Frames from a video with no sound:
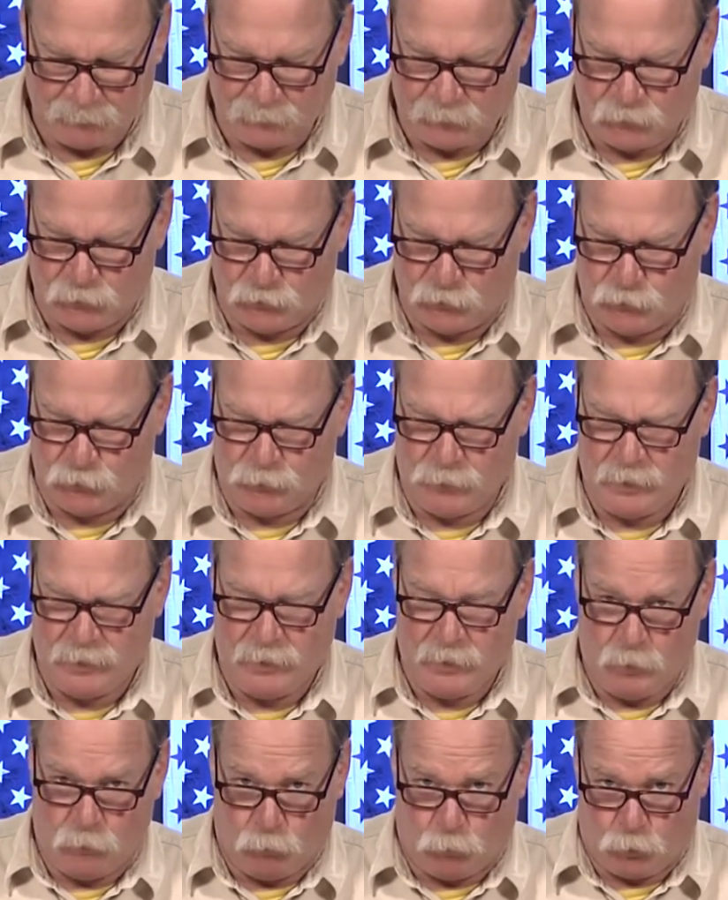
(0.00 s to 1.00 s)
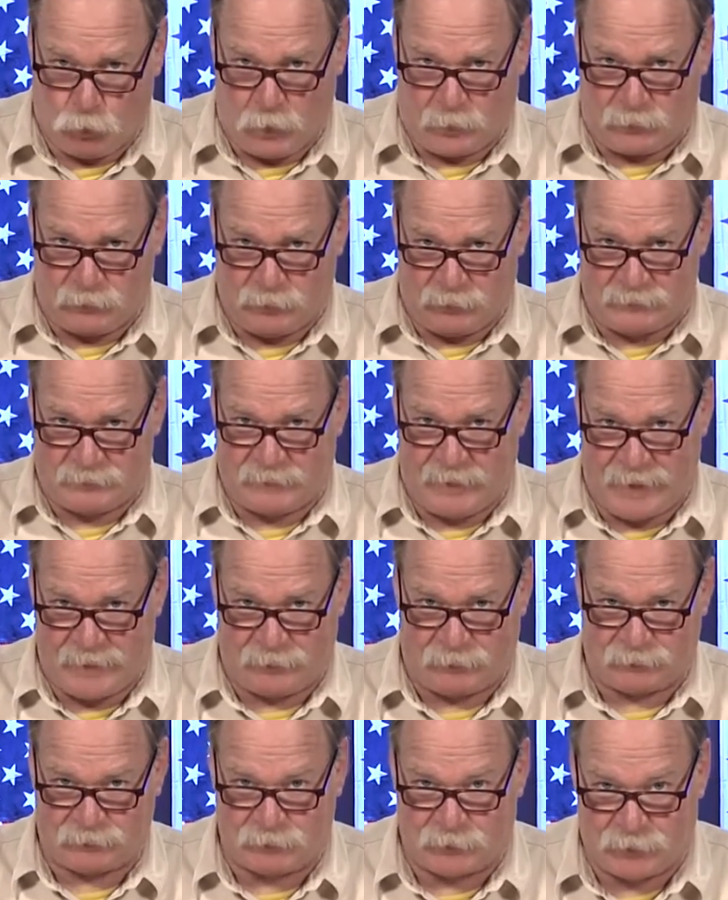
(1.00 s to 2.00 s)
You work your
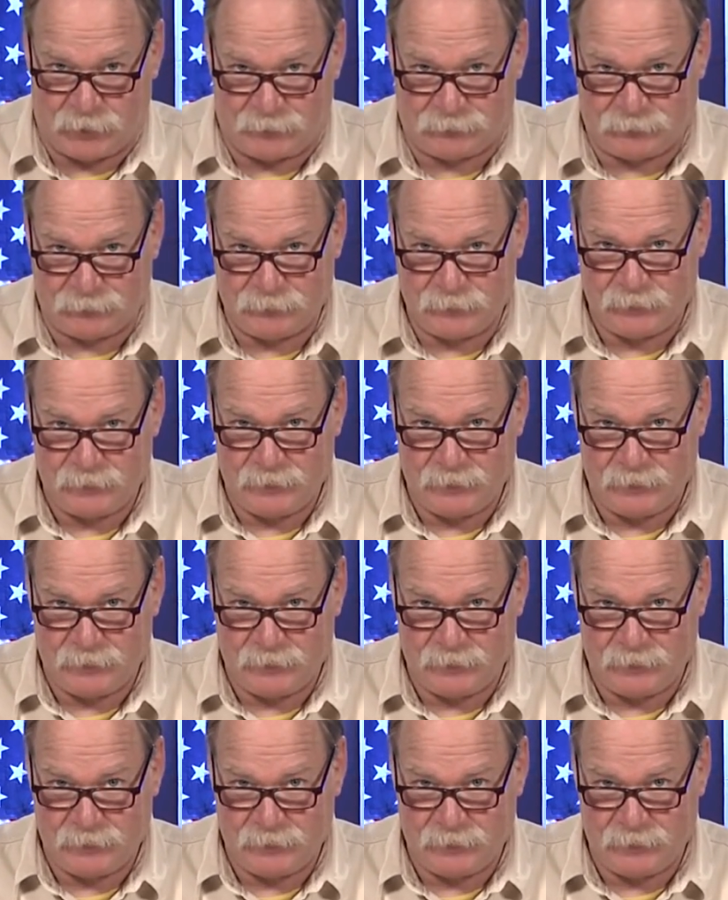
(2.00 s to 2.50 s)
tails off,